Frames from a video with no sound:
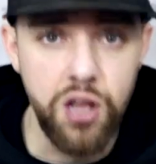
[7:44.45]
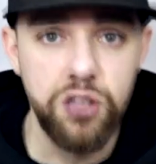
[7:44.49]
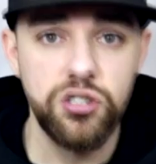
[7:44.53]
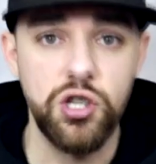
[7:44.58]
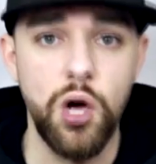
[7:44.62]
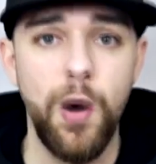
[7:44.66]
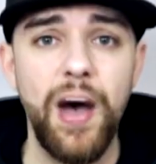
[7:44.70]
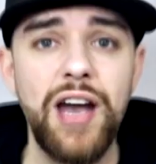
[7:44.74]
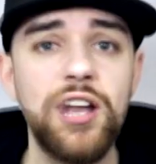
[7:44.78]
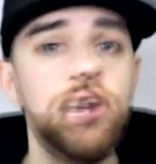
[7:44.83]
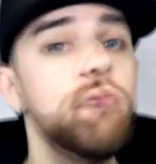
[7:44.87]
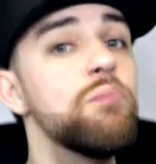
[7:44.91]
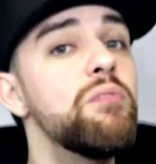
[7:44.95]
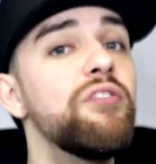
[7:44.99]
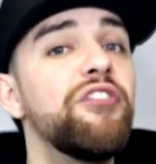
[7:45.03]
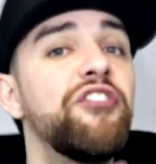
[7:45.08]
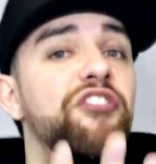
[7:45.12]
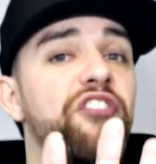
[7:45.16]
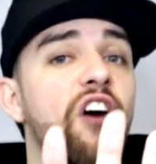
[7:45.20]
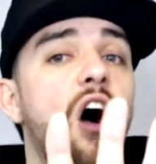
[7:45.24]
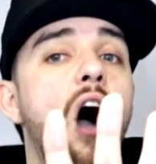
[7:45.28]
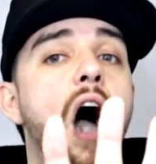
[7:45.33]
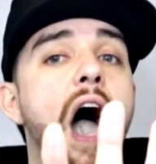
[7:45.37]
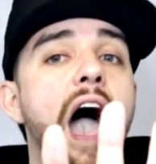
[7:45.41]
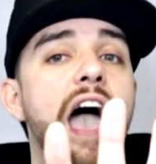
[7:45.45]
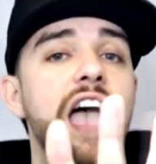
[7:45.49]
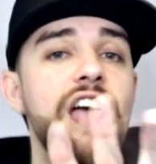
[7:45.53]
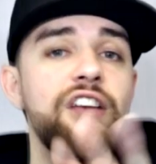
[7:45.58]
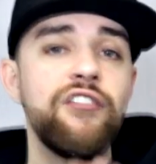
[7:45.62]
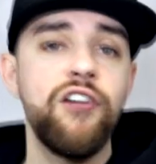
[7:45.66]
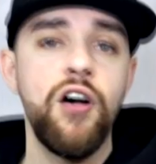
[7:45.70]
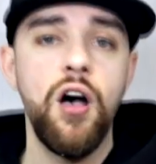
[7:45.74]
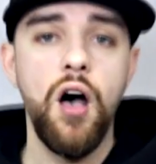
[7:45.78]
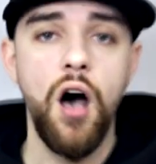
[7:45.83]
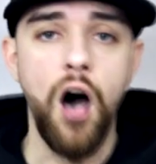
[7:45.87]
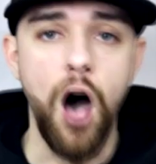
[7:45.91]
So at number
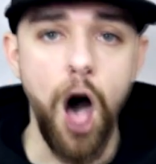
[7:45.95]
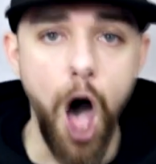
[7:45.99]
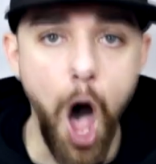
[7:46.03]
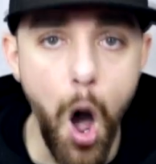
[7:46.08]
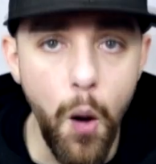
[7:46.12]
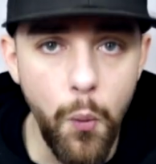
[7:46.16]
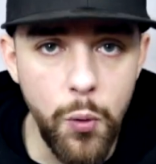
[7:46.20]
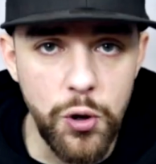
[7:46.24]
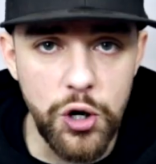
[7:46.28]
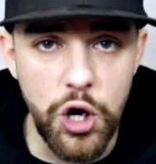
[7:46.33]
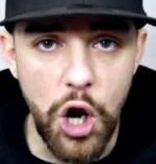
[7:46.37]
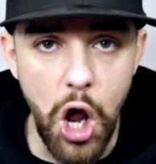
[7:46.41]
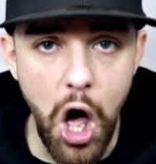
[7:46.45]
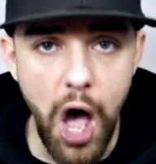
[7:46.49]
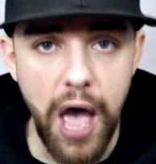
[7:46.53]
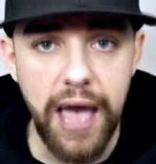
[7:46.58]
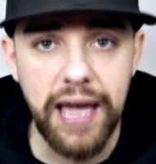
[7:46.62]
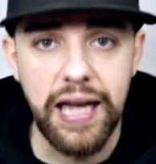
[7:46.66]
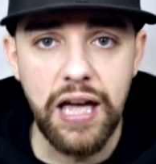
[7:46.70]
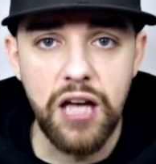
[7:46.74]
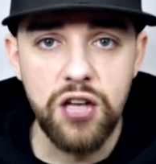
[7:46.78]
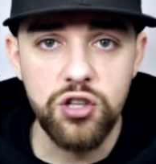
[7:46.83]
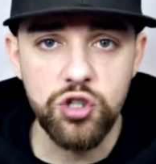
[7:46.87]
five, I would like